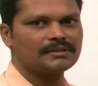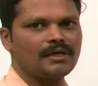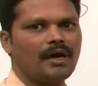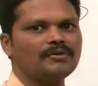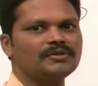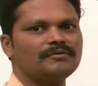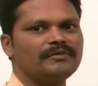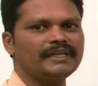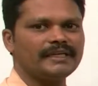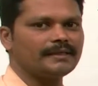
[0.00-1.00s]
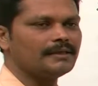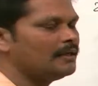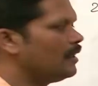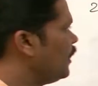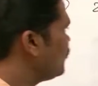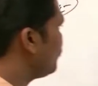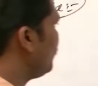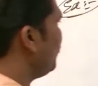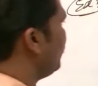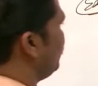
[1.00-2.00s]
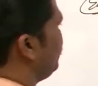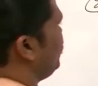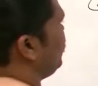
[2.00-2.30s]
how should we get? So here